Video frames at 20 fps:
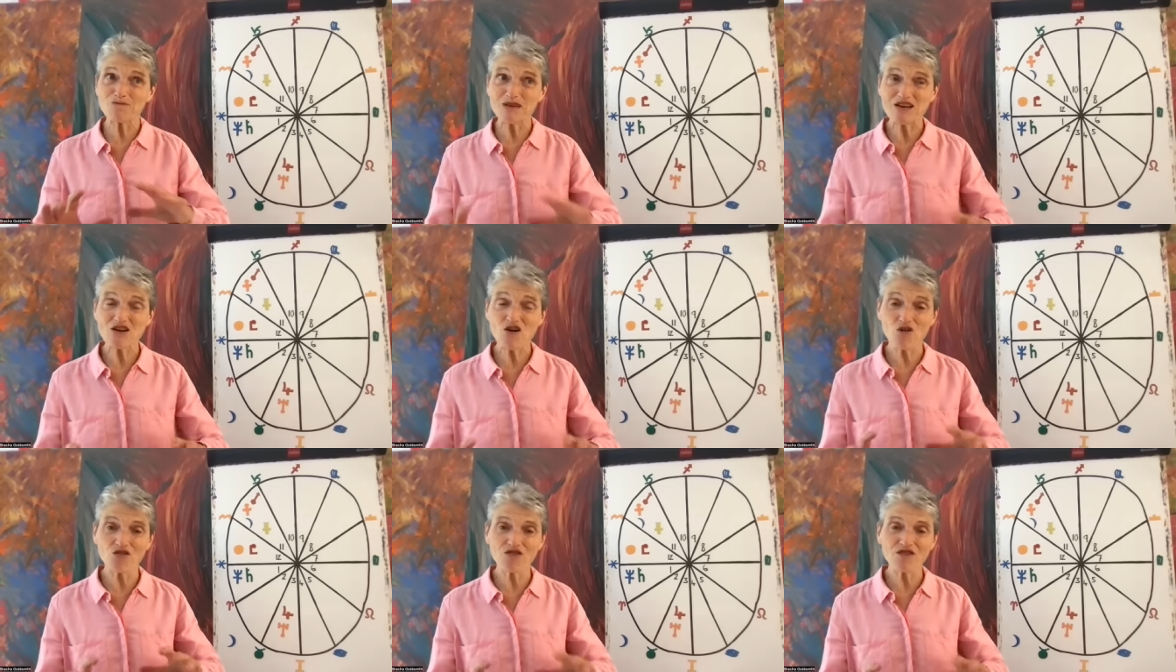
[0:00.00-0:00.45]

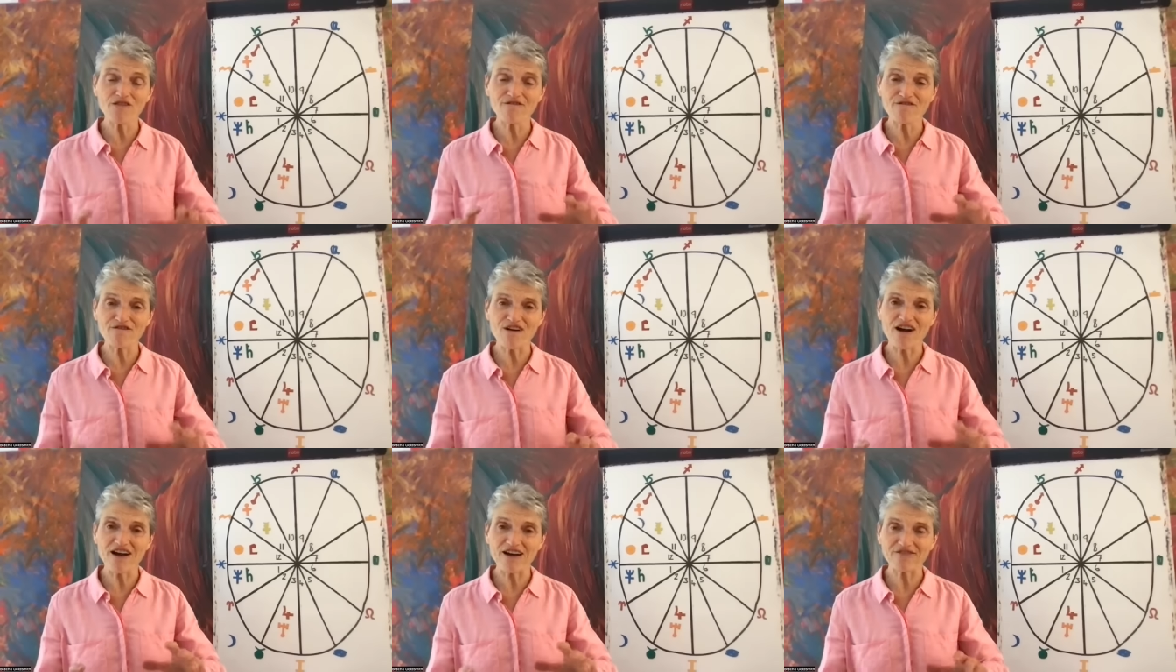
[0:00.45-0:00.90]
beyond the
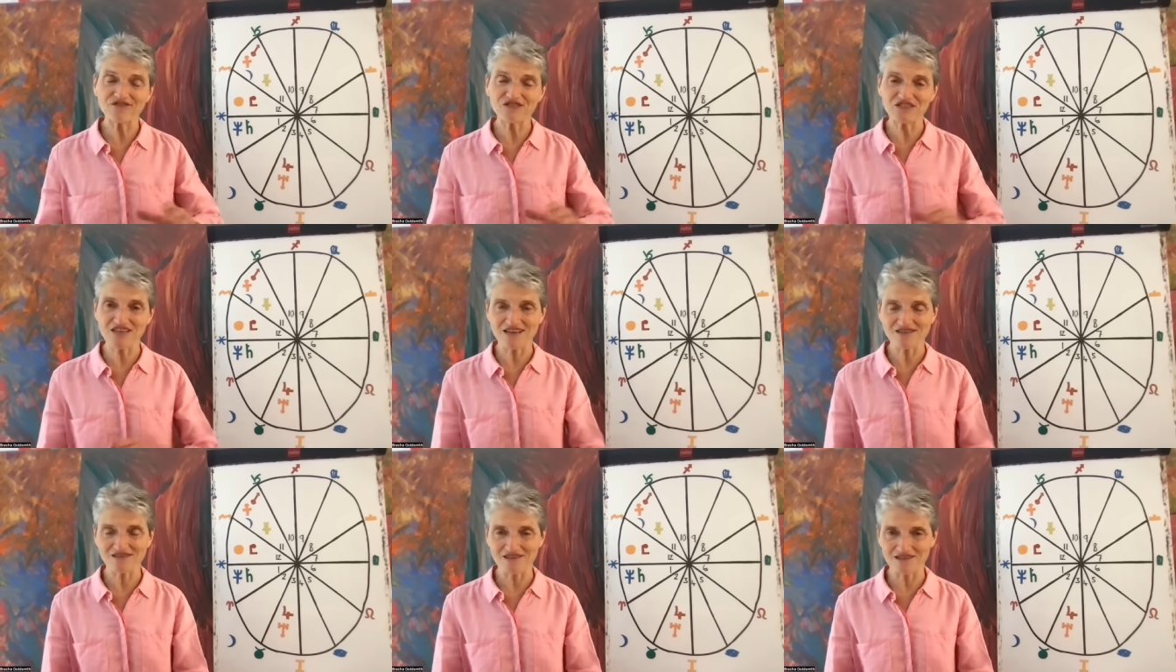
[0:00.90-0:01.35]
five
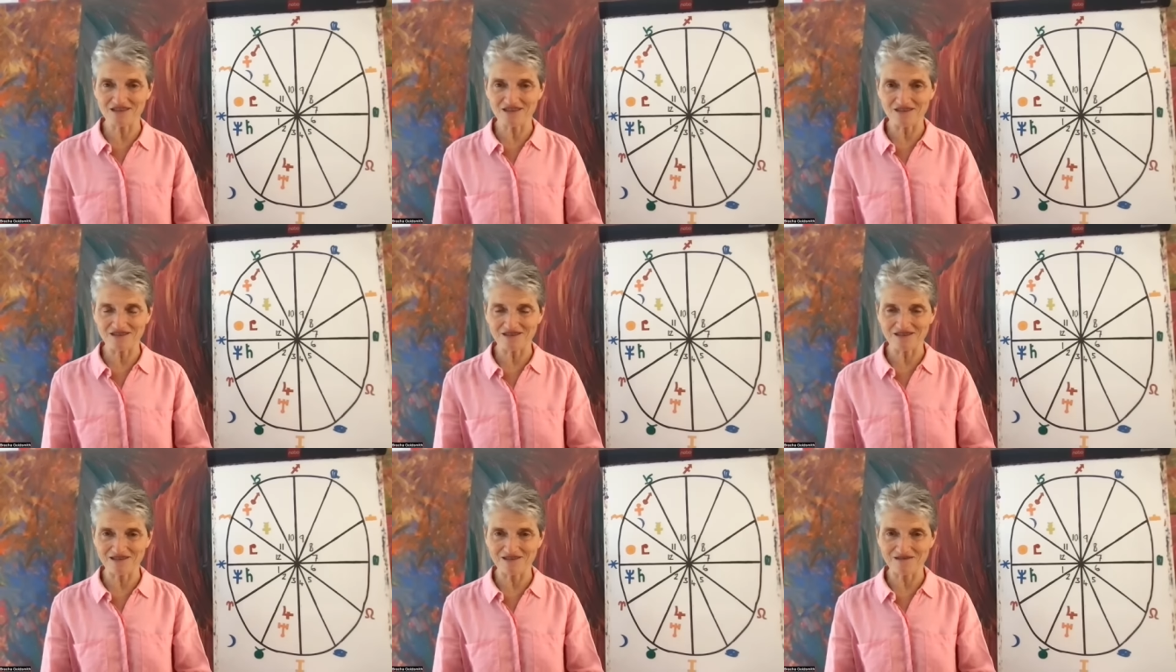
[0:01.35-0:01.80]

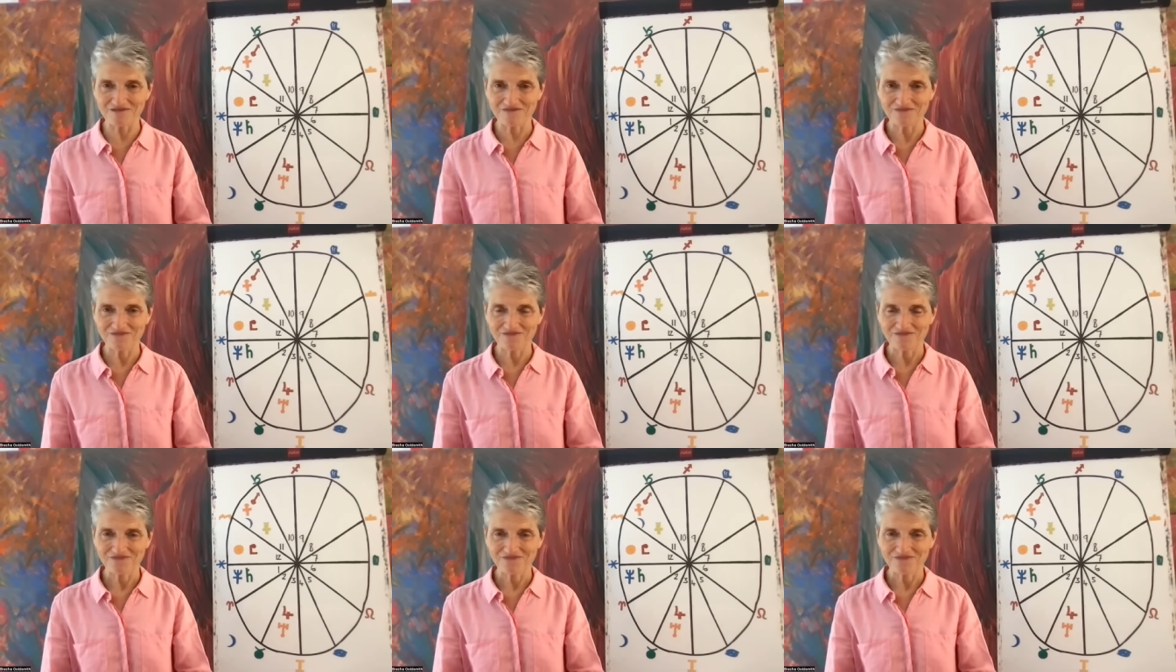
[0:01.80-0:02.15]
senses,